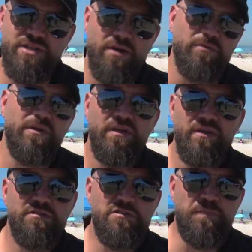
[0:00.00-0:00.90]
So
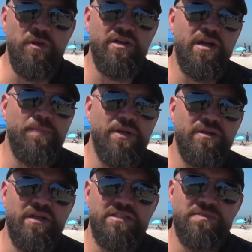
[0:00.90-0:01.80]
spool it up
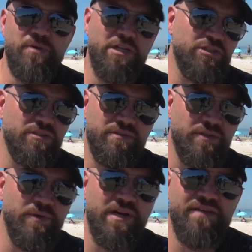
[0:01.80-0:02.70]
under lots of pressure,
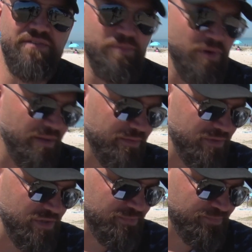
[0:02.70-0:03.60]
you won't have any problems.